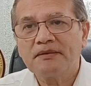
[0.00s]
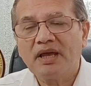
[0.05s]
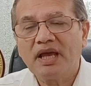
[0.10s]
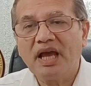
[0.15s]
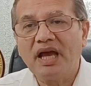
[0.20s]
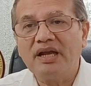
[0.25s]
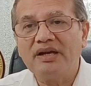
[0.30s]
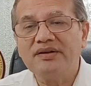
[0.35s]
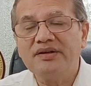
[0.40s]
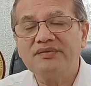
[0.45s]

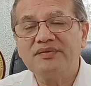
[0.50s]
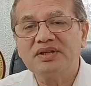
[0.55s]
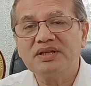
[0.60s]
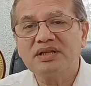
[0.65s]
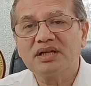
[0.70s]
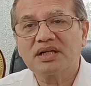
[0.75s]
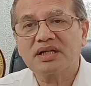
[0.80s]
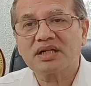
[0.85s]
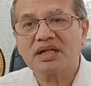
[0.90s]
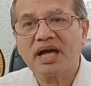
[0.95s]
and even
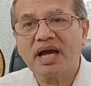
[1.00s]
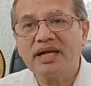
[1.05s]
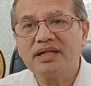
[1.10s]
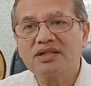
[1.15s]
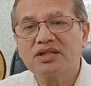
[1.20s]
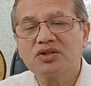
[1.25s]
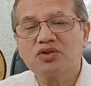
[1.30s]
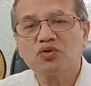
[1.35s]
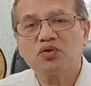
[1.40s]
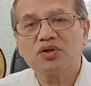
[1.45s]
the right
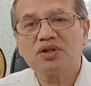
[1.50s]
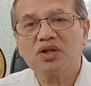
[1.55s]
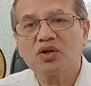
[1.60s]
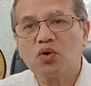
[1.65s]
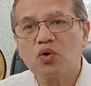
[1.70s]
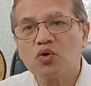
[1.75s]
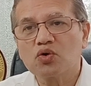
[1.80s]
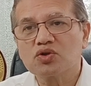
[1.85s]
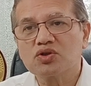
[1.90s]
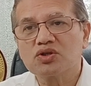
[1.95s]
to
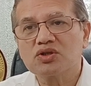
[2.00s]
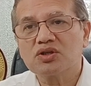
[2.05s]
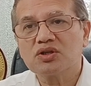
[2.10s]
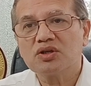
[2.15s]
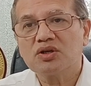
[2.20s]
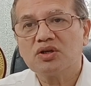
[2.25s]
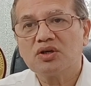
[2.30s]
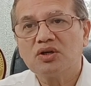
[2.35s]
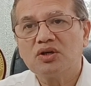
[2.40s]
recourse